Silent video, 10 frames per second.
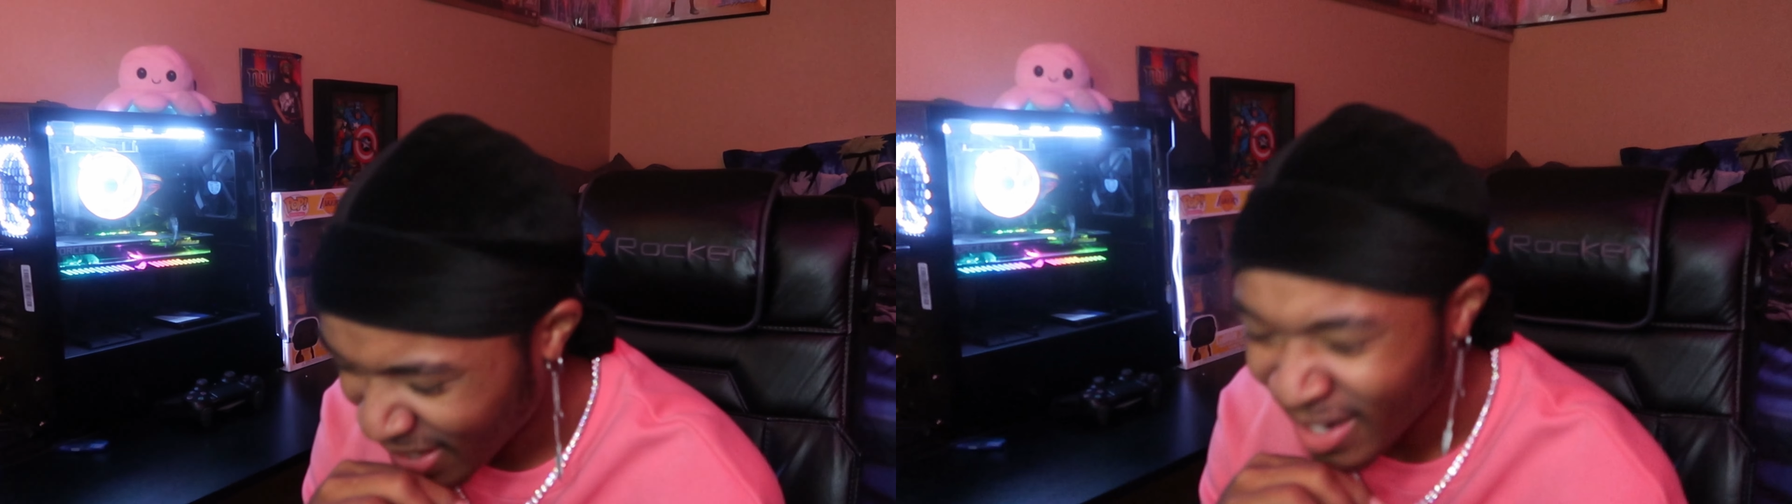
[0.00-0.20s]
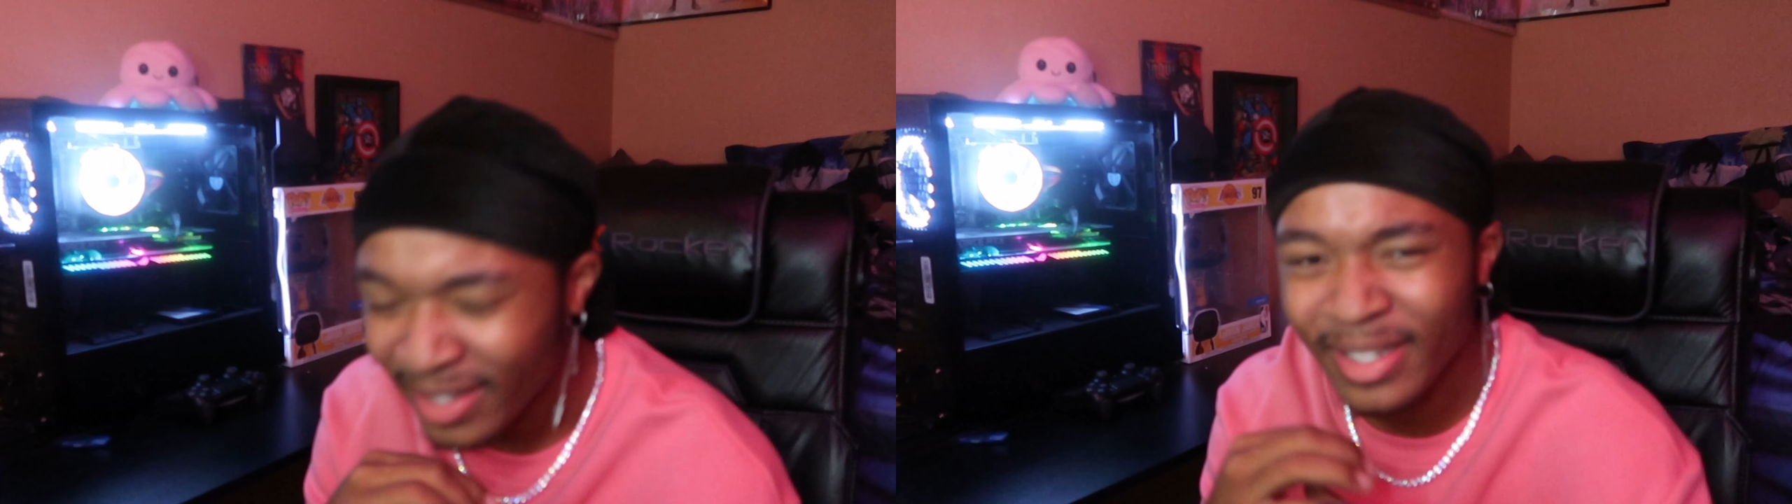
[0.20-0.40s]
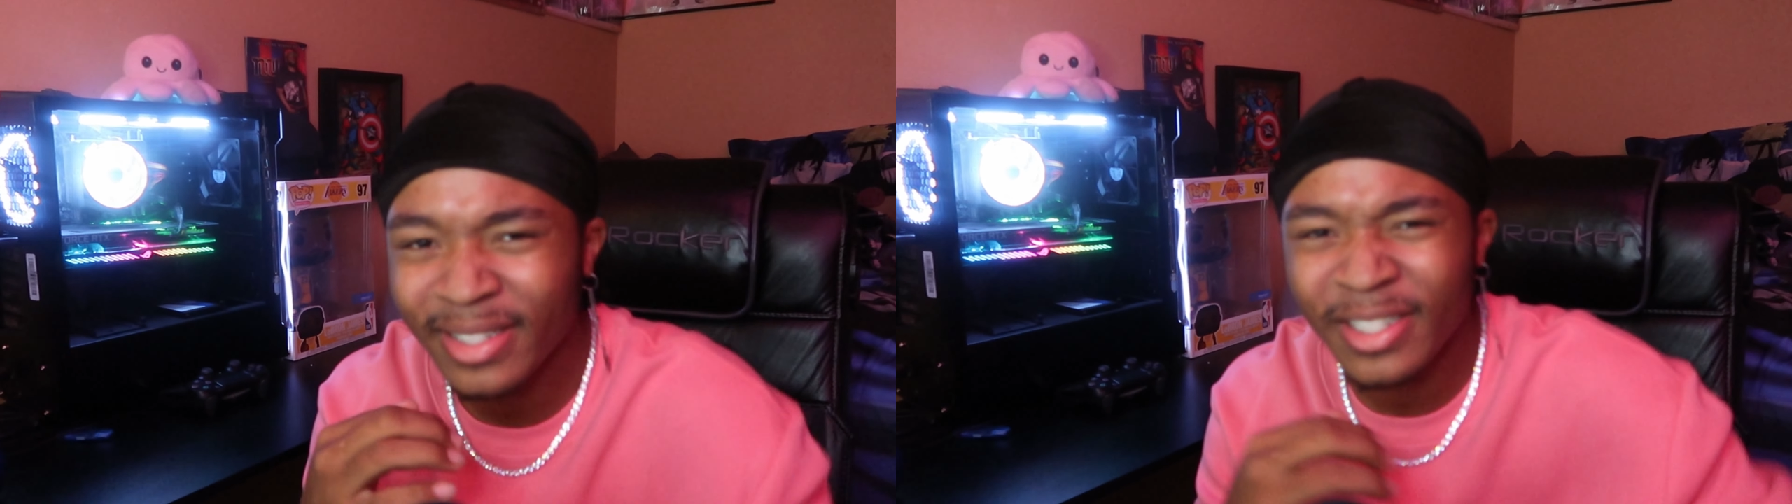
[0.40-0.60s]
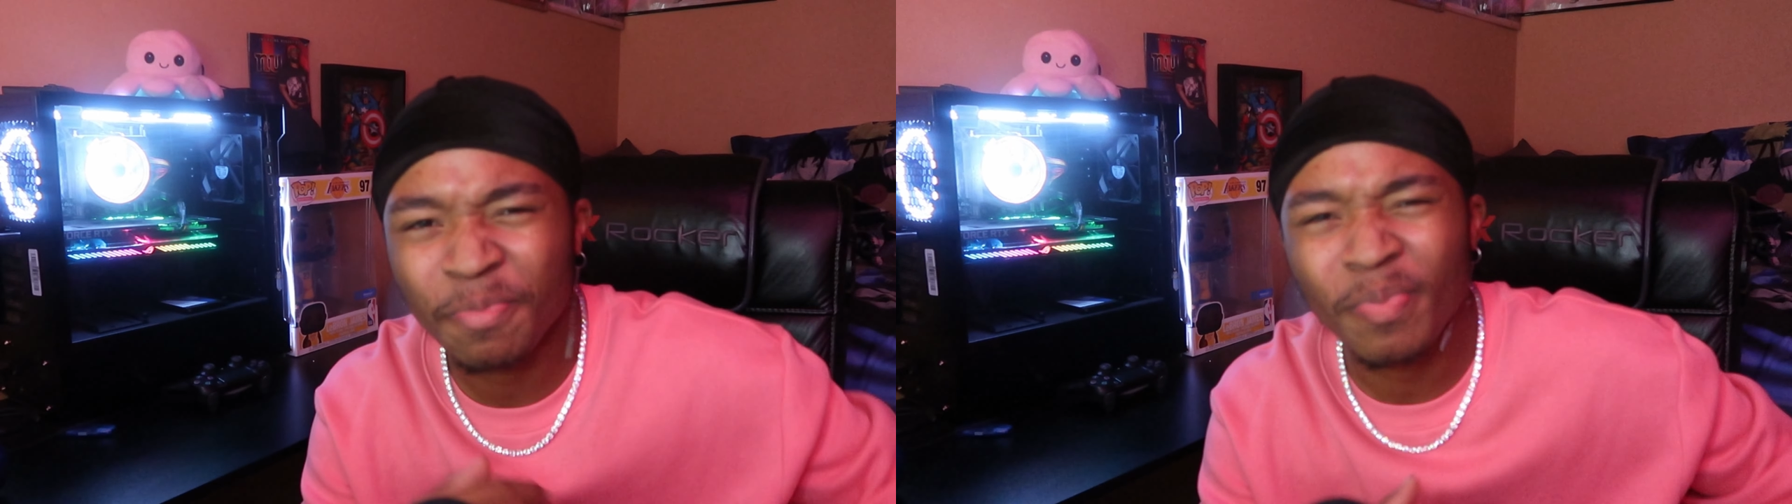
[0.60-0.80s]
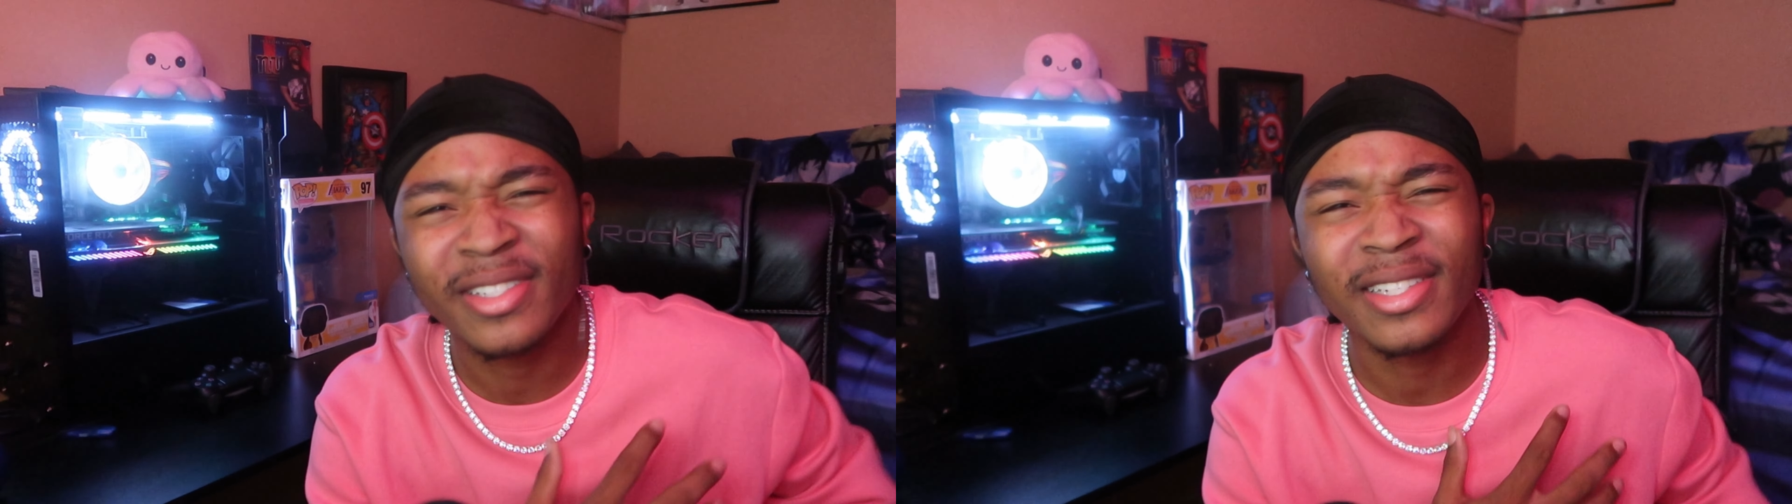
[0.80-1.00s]
And it, it just
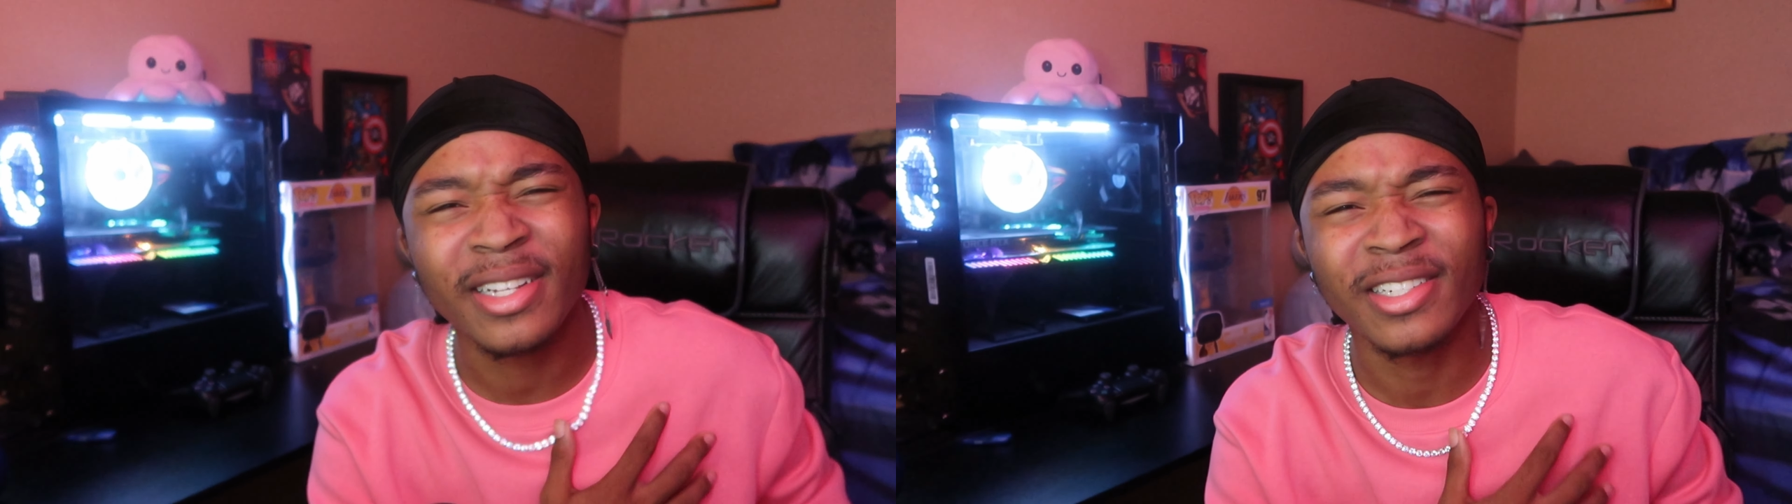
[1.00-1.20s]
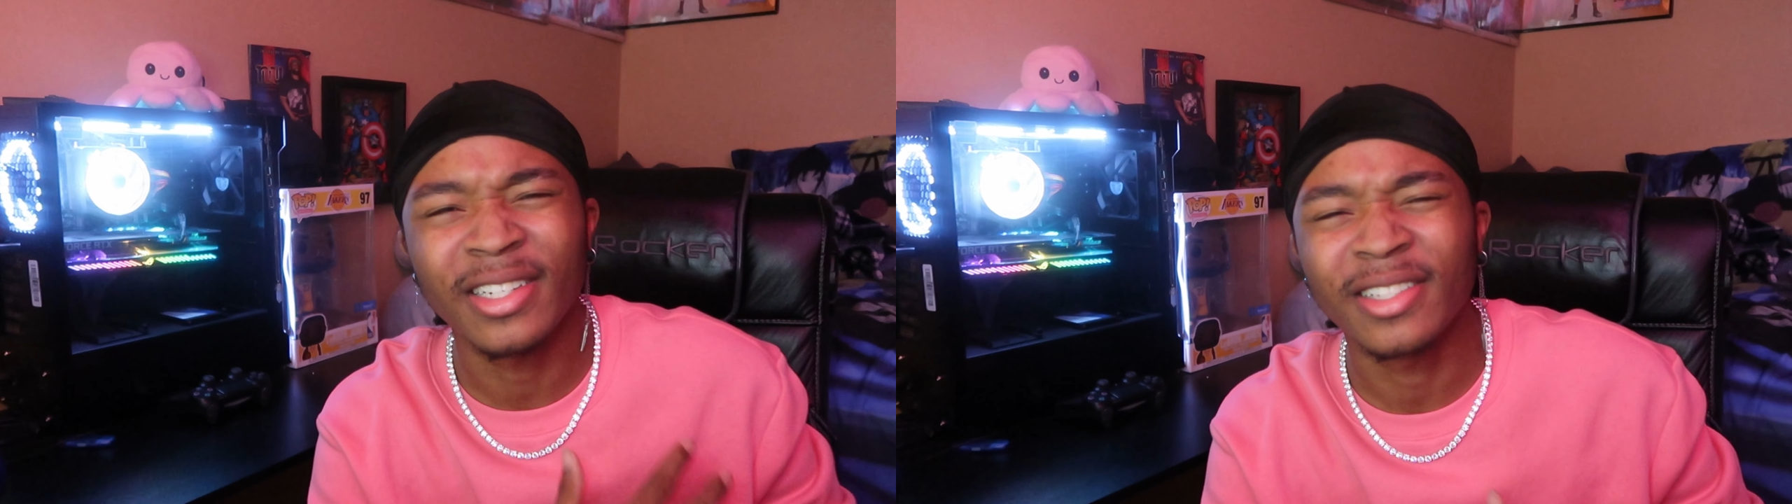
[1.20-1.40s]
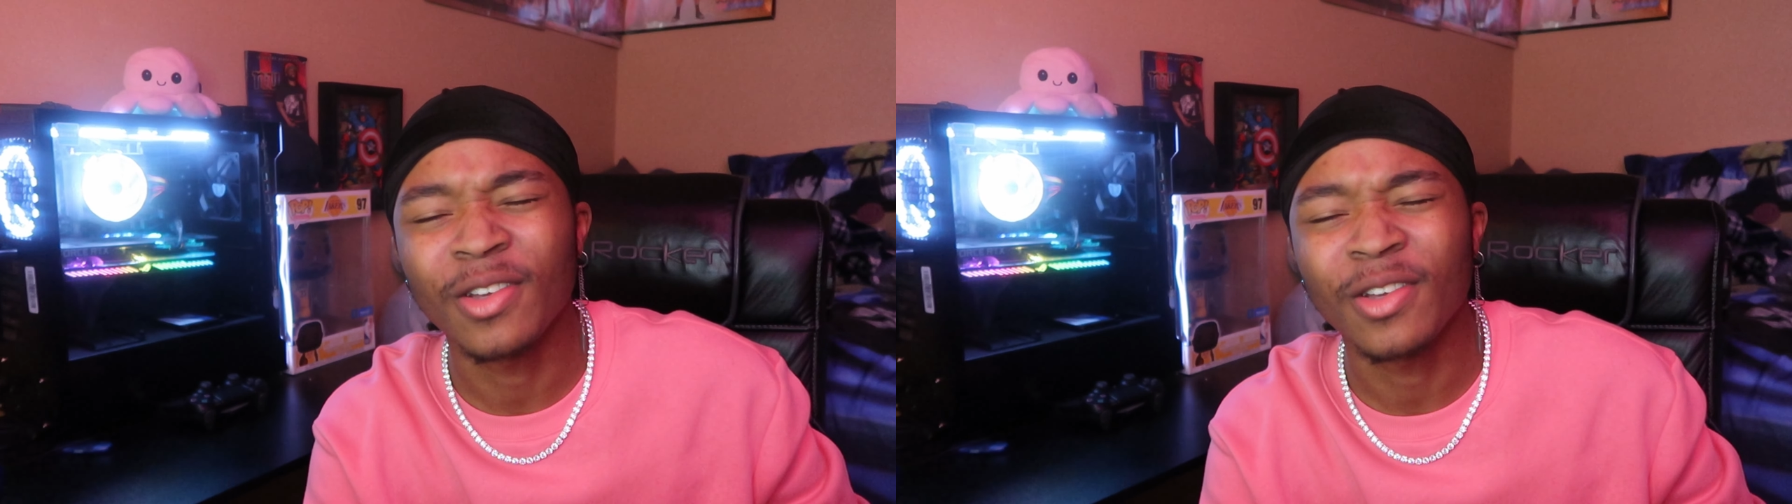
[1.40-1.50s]
puts such a